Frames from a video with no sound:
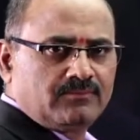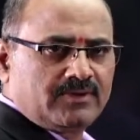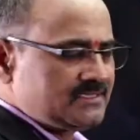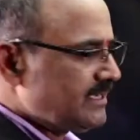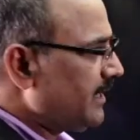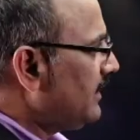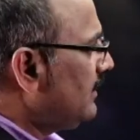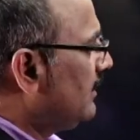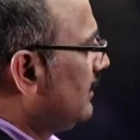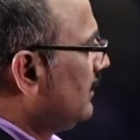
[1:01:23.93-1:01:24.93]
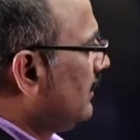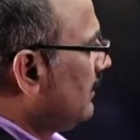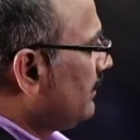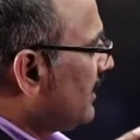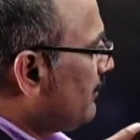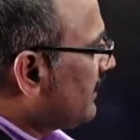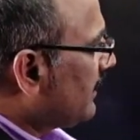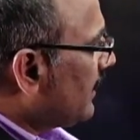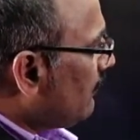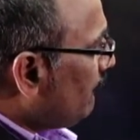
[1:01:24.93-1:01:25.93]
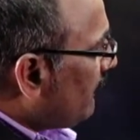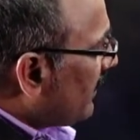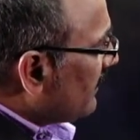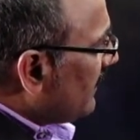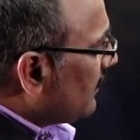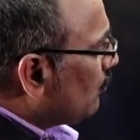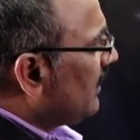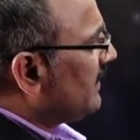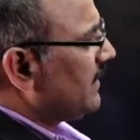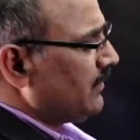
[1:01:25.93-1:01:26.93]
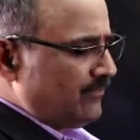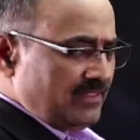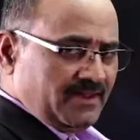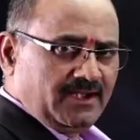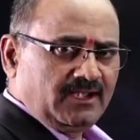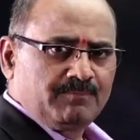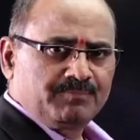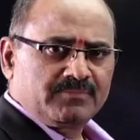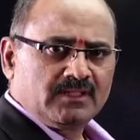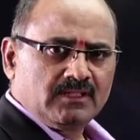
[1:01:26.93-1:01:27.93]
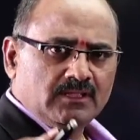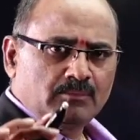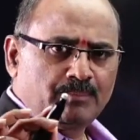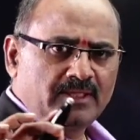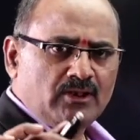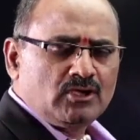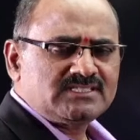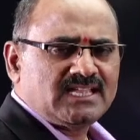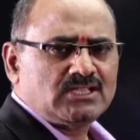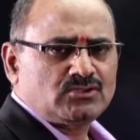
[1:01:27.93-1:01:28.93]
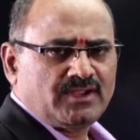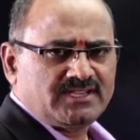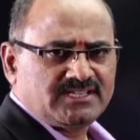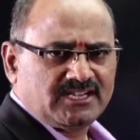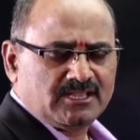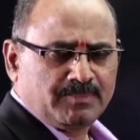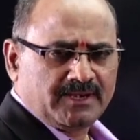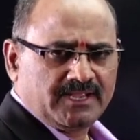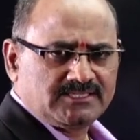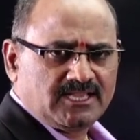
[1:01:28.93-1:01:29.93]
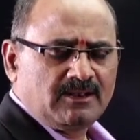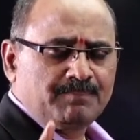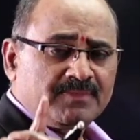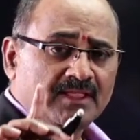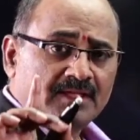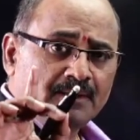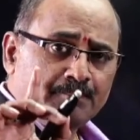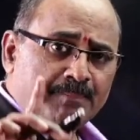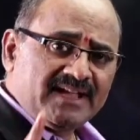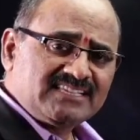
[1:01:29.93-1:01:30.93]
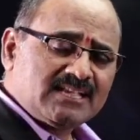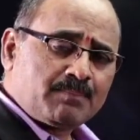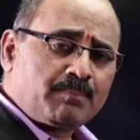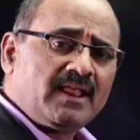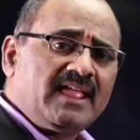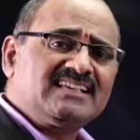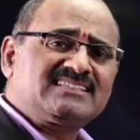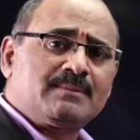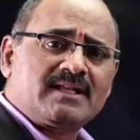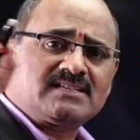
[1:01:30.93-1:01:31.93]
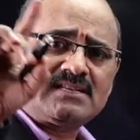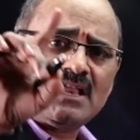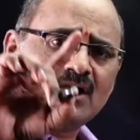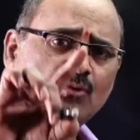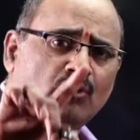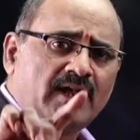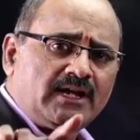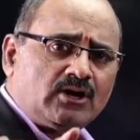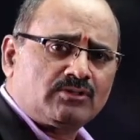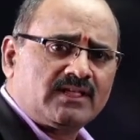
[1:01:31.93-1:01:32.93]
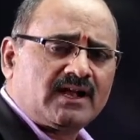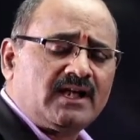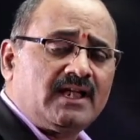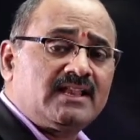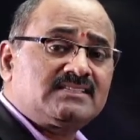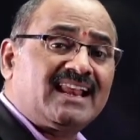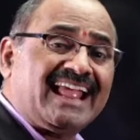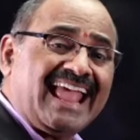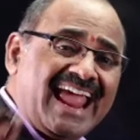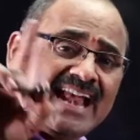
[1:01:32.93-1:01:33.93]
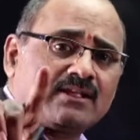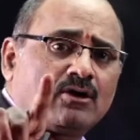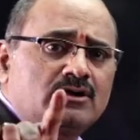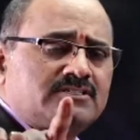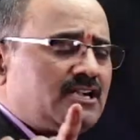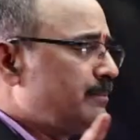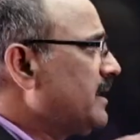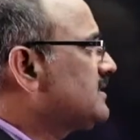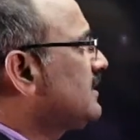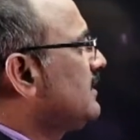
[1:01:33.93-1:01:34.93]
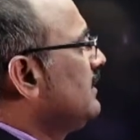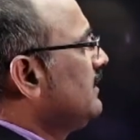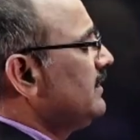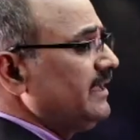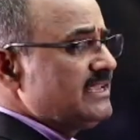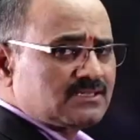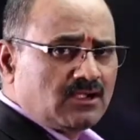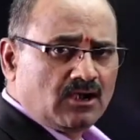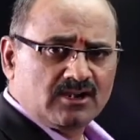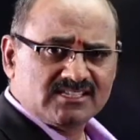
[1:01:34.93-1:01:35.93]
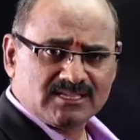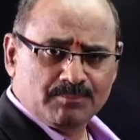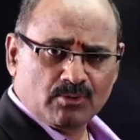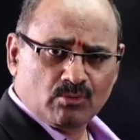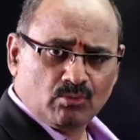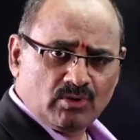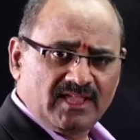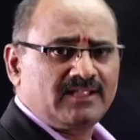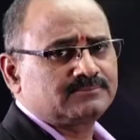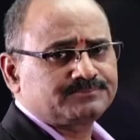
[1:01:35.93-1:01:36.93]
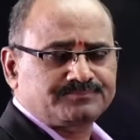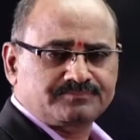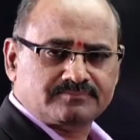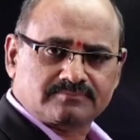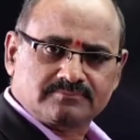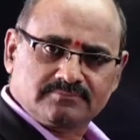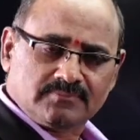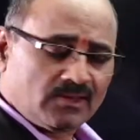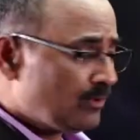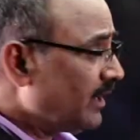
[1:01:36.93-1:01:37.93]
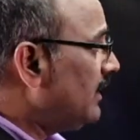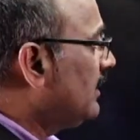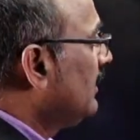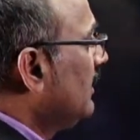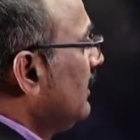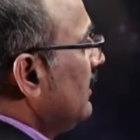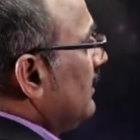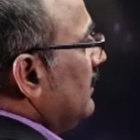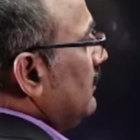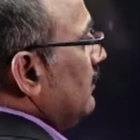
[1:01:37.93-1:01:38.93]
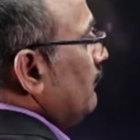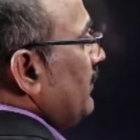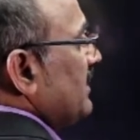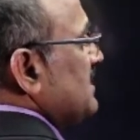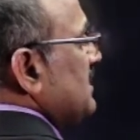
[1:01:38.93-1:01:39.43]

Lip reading: Once again, the method of further cooling the refrigerant below saturation temperature by supplying some extra coolant to the condenser at constant pressure is called subcooling. Okay? For the